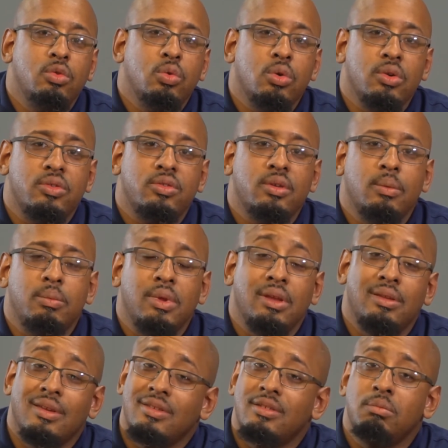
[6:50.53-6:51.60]
towards
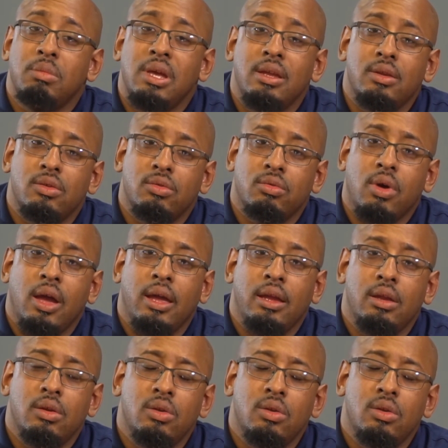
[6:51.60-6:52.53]
something doesn't mean it's right,